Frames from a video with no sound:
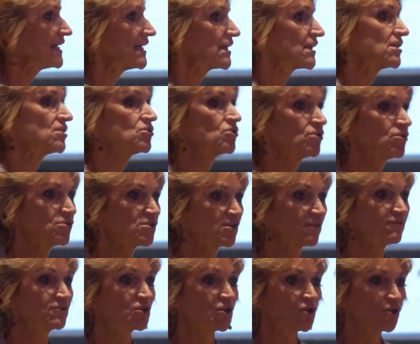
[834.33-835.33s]
it
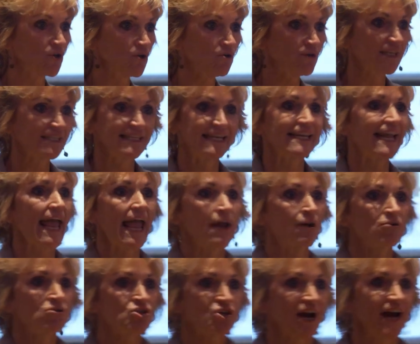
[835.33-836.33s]
conducive to you? Does it
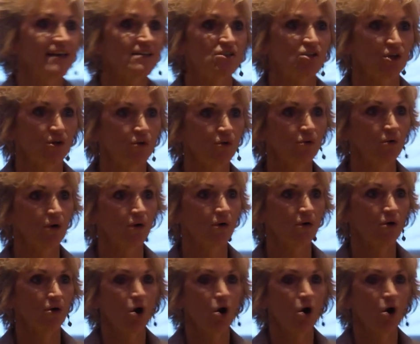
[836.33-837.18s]
energize you?